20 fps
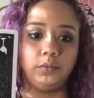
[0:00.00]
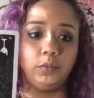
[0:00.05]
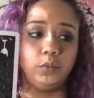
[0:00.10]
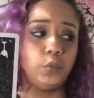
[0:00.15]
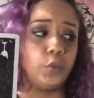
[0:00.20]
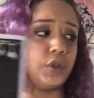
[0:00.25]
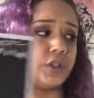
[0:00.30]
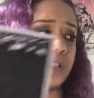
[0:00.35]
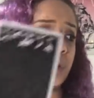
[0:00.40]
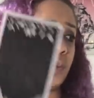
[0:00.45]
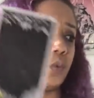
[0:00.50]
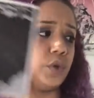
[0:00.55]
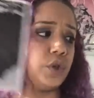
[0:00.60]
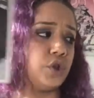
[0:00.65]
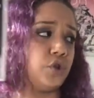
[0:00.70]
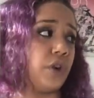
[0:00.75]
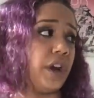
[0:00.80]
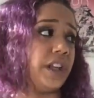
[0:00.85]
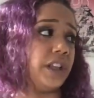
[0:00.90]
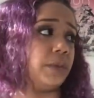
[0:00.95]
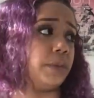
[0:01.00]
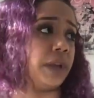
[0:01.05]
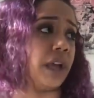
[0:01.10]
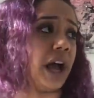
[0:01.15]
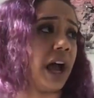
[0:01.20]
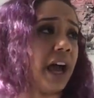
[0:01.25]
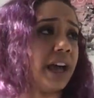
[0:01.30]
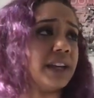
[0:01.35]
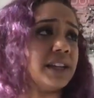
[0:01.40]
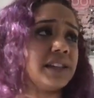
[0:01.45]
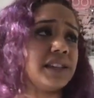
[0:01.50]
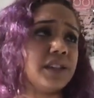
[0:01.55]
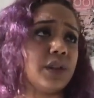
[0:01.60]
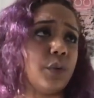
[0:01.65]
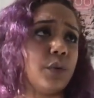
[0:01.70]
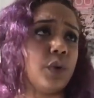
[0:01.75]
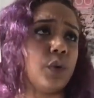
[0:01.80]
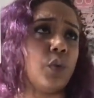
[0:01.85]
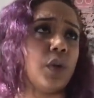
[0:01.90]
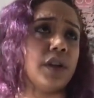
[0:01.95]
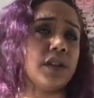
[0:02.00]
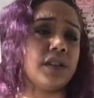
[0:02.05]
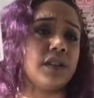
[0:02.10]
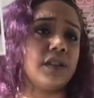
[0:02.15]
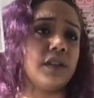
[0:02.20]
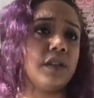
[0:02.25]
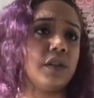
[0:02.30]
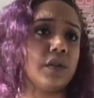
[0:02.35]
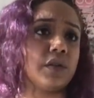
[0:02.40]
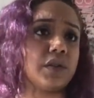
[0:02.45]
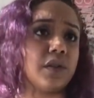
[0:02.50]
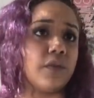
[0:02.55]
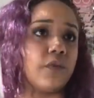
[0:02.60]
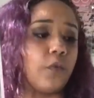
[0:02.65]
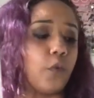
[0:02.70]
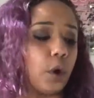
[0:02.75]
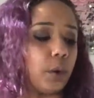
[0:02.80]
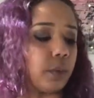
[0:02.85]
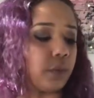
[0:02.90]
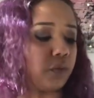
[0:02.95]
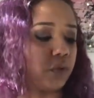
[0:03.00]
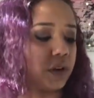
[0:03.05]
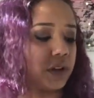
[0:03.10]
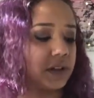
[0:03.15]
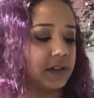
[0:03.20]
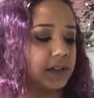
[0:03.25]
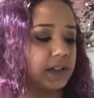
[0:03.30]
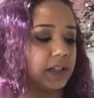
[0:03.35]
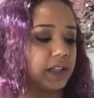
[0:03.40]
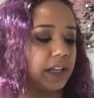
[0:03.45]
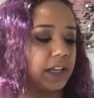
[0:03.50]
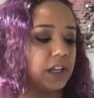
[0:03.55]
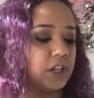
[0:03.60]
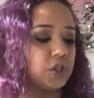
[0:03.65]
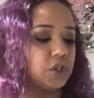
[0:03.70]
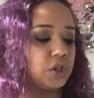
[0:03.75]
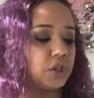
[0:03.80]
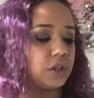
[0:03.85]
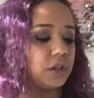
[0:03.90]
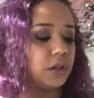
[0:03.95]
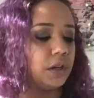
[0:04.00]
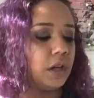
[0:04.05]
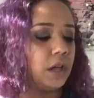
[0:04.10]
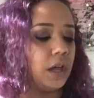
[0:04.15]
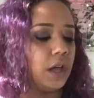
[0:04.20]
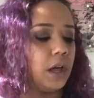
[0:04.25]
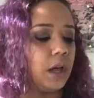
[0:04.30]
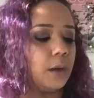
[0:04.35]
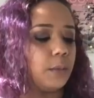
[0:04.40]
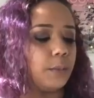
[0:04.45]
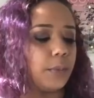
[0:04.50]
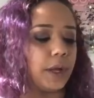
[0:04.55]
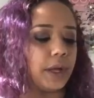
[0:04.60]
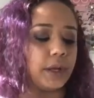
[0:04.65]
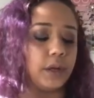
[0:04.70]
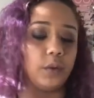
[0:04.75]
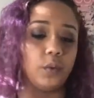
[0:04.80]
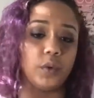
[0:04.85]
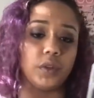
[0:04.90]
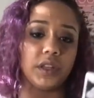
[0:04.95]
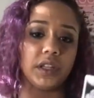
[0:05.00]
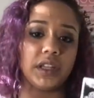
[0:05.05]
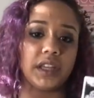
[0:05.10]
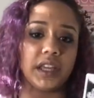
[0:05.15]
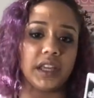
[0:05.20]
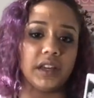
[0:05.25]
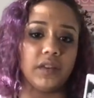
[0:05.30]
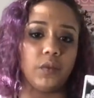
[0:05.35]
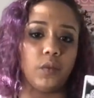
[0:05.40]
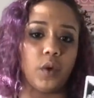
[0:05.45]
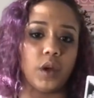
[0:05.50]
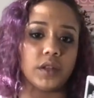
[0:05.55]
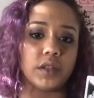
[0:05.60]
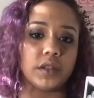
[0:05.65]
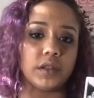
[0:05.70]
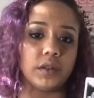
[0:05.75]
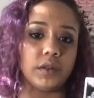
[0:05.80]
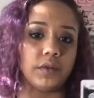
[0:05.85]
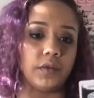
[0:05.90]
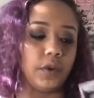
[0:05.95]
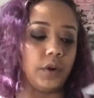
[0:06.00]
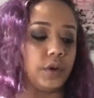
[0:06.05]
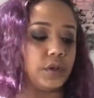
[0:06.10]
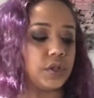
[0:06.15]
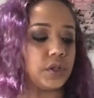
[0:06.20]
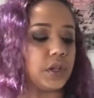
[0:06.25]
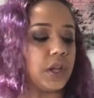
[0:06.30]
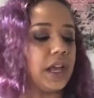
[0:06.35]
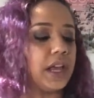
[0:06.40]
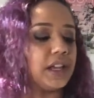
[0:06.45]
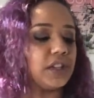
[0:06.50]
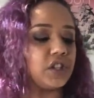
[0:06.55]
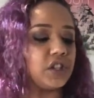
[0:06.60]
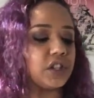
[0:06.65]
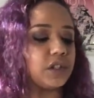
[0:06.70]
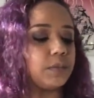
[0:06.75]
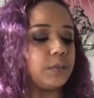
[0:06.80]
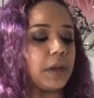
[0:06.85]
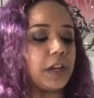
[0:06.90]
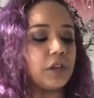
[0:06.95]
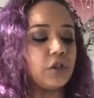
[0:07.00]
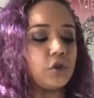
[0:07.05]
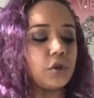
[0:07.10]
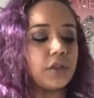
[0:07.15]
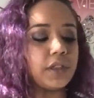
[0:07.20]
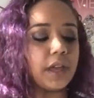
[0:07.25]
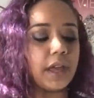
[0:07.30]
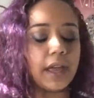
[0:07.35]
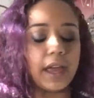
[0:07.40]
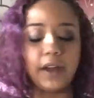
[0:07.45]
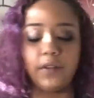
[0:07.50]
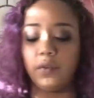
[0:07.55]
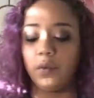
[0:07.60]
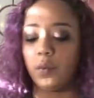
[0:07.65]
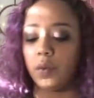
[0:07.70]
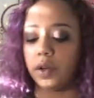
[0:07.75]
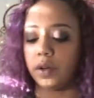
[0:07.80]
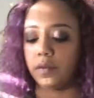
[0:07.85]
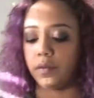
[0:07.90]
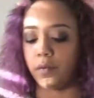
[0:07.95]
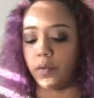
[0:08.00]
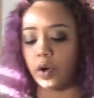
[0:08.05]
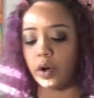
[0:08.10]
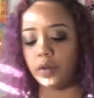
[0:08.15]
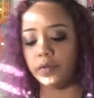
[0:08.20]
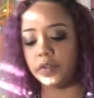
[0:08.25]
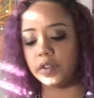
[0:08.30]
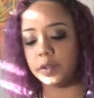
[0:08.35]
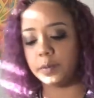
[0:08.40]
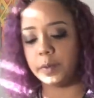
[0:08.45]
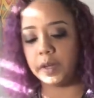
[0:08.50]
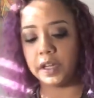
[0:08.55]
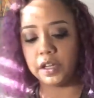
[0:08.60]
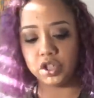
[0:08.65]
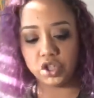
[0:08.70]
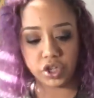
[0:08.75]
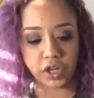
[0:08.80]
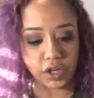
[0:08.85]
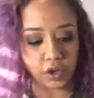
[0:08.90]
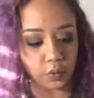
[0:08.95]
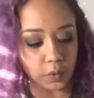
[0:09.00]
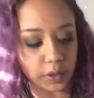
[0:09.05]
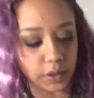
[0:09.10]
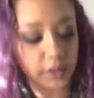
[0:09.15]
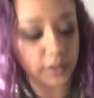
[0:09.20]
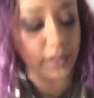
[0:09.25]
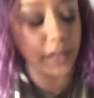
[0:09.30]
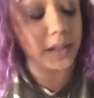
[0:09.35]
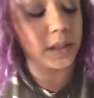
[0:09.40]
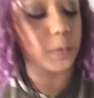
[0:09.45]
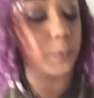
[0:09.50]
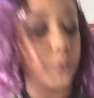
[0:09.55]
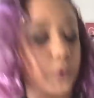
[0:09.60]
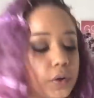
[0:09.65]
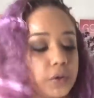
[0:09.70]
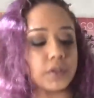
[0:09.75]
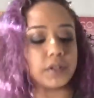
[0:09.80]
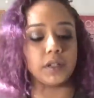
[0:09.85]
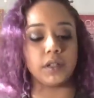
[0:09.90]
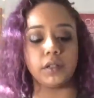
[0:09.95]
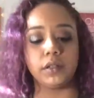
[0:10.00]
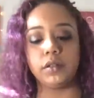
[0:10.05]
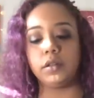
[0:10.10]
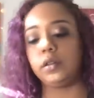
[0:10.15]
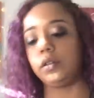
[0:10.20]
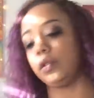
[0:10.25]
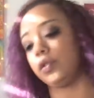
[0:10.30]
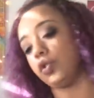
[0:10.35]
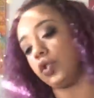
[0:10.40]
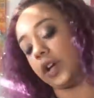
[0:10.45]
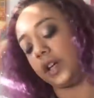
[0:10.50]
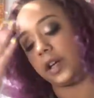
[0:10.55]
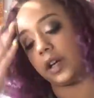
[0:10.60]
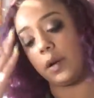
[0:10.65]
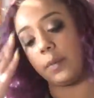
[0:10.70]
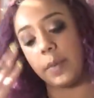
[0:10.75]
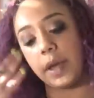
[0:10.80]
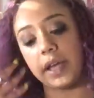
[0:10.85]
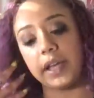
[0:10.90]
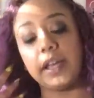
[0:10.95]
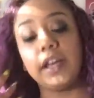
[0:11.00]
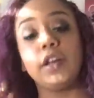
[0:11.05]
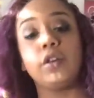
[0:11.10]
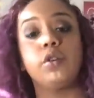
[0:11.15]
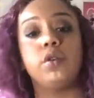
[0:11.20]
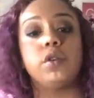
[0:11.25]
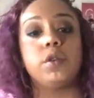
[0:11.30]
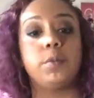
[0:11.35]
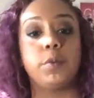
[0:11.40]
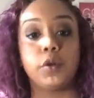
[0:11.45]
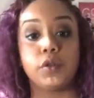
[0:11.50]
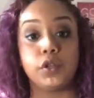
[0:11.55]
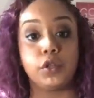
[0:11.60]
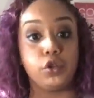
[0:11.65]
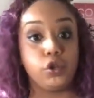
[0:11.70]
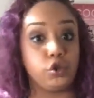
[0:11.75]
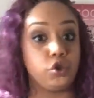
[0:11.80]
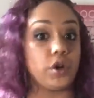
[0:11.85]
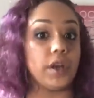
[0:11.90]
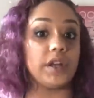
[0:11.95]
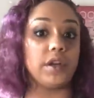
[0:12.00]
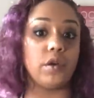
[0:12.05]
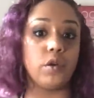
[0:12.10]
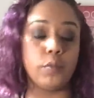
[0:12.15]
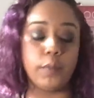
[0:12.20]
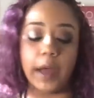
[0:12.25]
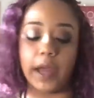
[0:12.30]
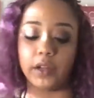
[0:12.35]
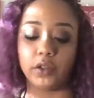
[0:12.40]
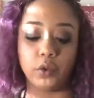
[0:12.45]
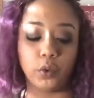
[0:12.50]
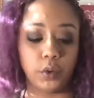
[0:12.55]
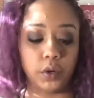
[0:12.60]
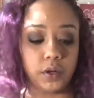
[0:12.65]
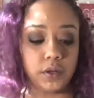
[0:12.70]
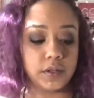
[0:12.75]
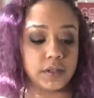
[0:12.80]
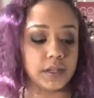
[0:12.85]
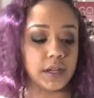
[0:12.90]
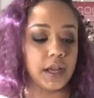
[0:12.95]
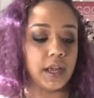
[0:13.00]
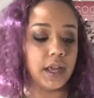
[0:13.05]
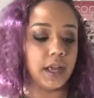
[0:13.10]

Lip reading: where someone's trying to be honest. Someone wants, you know, some form of reconciliation. But with the King of Wands in reverse, just make sure that everyone involved is being genuine, and that the person, you know, trying to come back in, or the person you're trying to go back towards,